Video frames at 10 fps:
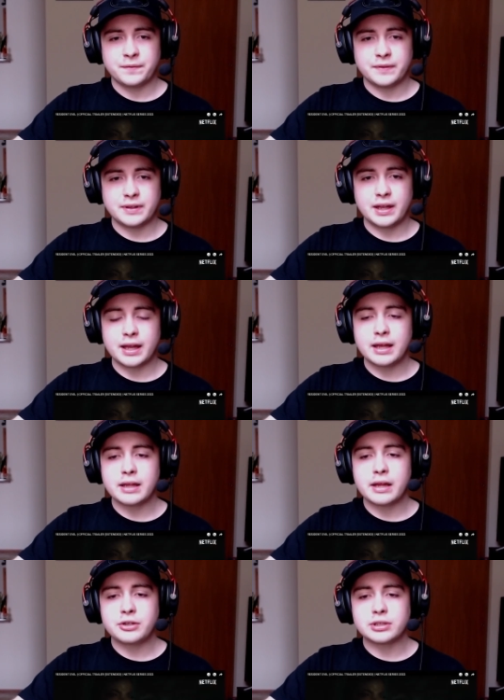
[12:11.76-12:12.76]
Like it,
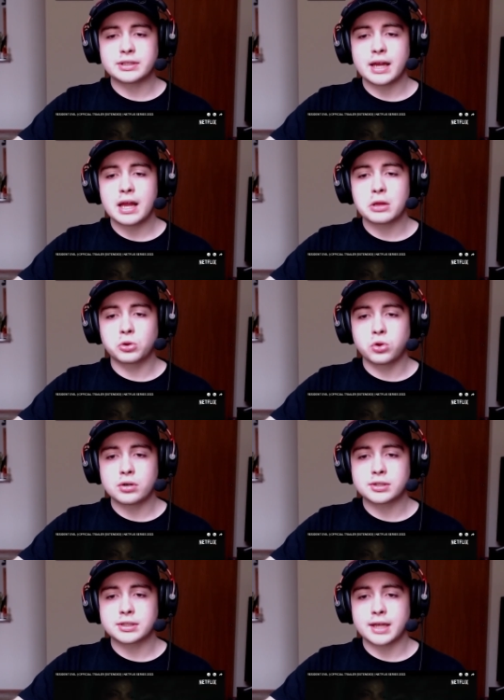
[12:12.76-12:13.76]
it just it
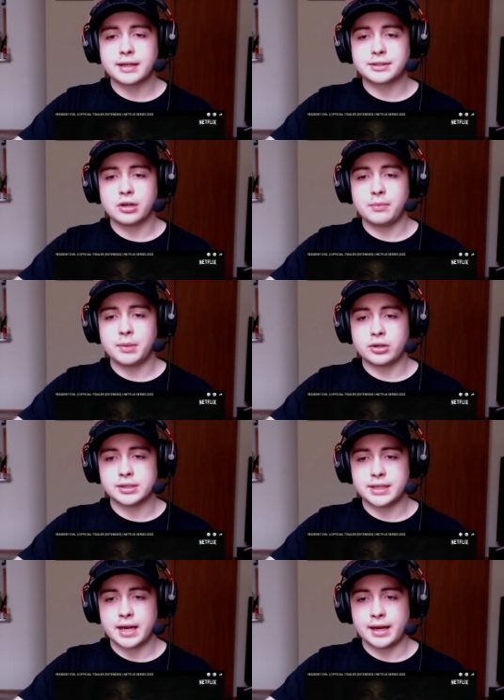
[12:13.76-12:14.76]
looks like it's gonna be a good
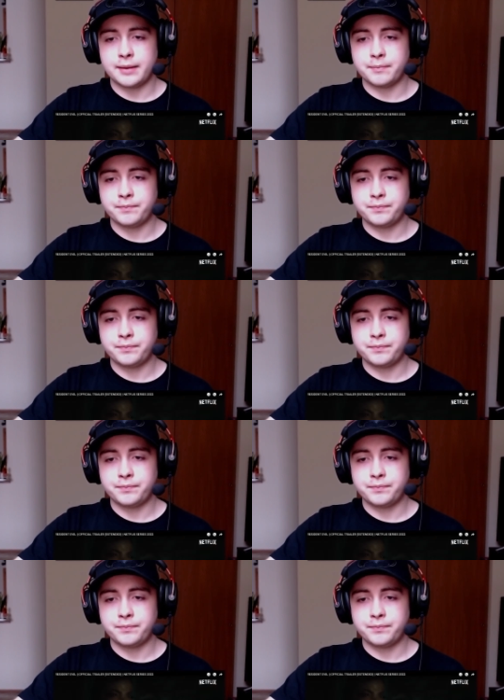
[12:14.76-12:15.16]
time.